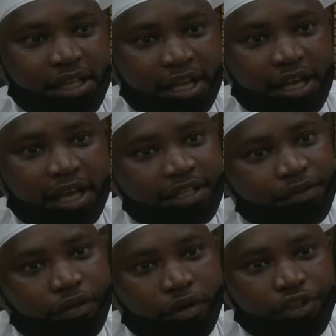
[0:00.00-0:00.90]
they ask
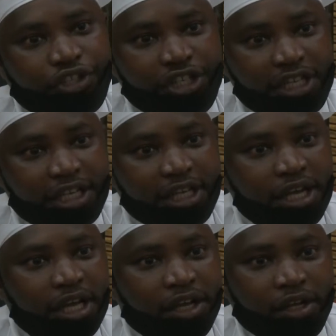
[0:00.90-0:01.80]
for chili
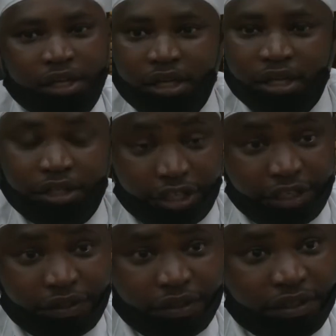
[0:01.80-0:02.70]

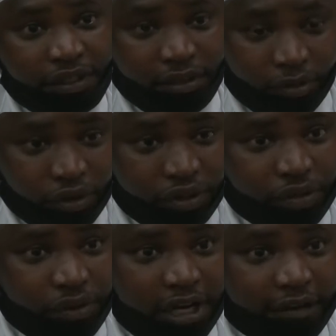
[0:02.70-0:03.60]
sauce,
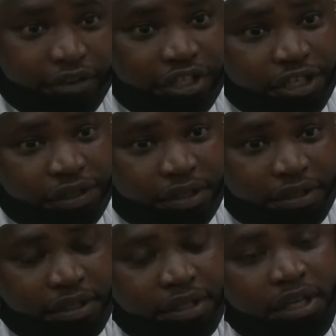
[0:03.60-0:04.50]
because we have chili
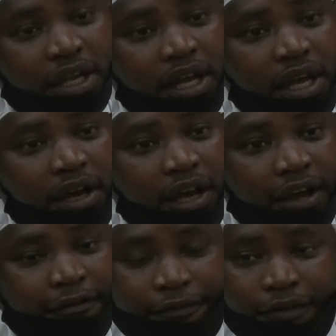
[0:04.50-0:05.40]
sauce, we
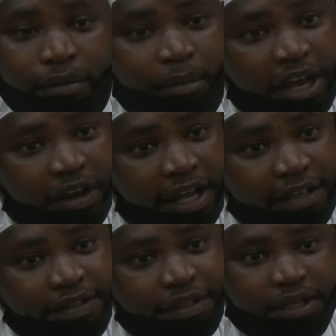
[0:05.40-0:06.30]
have
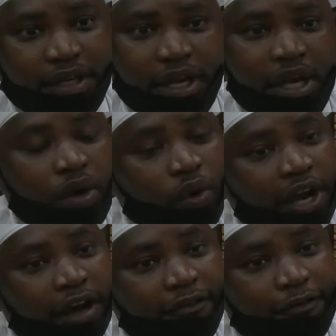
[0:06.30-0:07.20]
mayonnaise, we
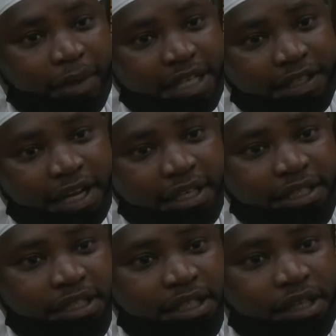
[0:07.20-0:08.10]
have mustard,
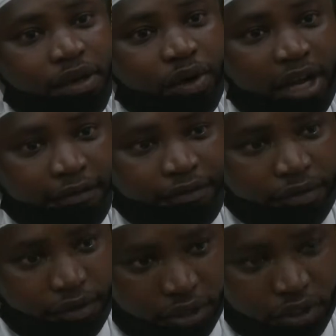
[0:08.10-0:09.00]
we
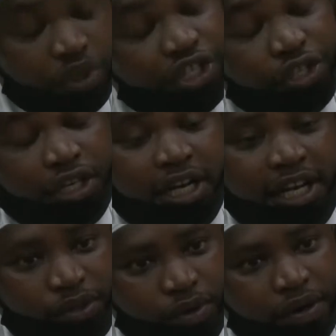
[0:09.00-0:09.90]
have sweet chili
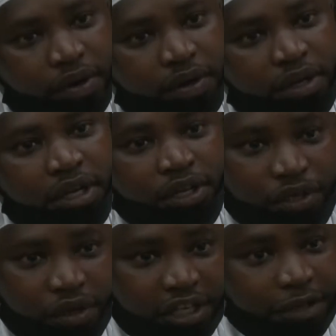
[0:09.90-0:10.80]
as well.
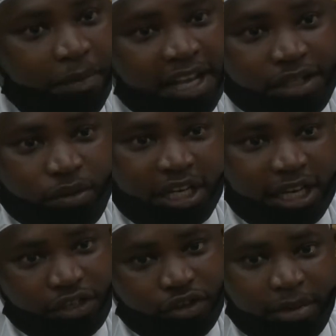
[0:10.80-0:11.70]
So it depends what
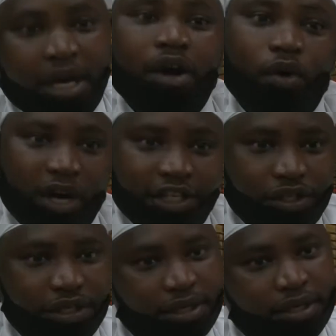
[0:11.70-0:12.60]
customer wants.